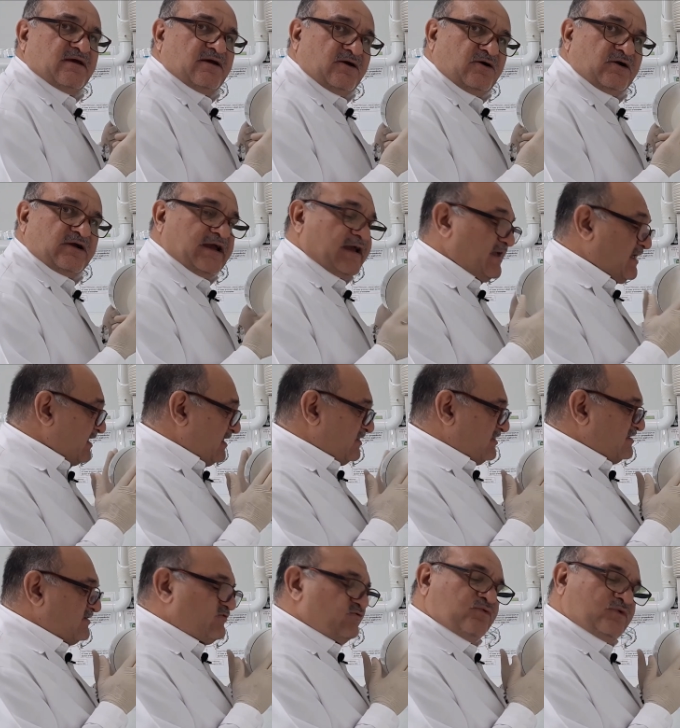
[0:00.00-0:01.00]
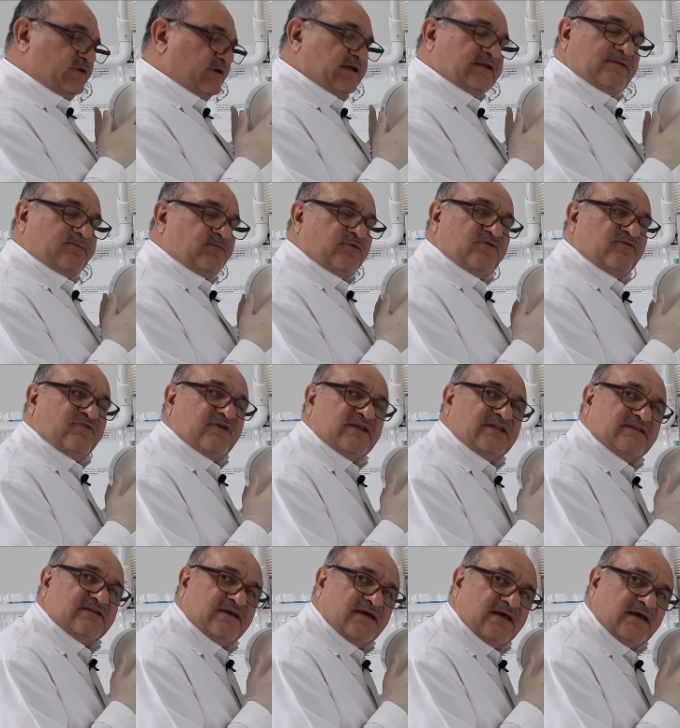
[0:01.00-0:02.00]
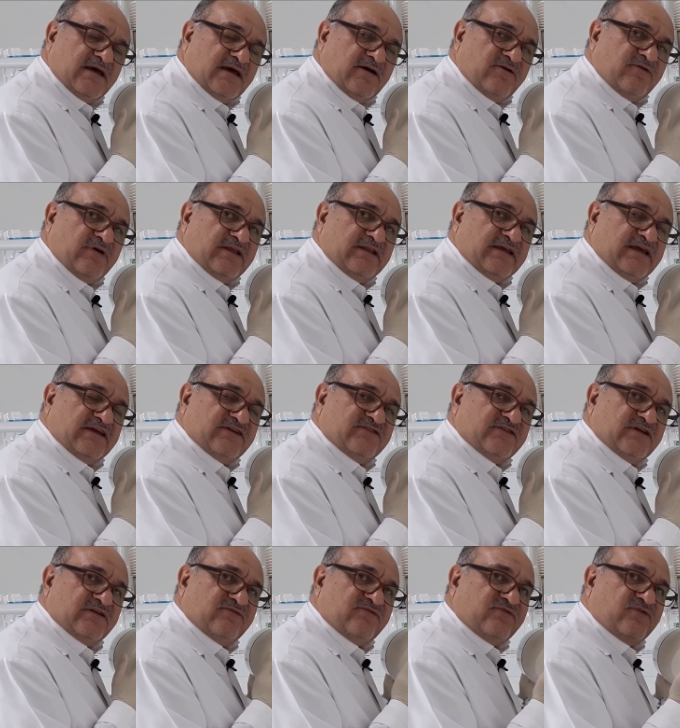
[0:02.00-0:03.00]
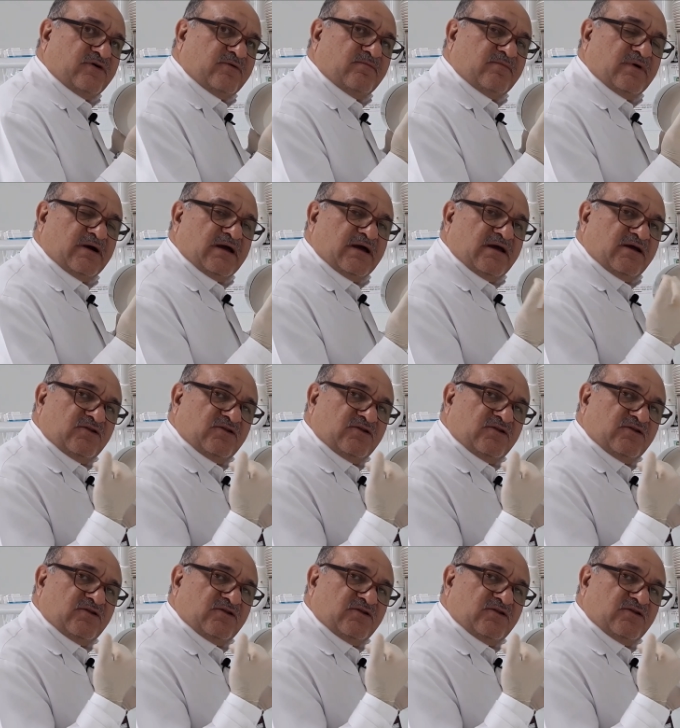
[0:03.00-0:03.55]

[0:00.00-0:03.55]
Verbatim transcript: Okay, this will not prevent radiation from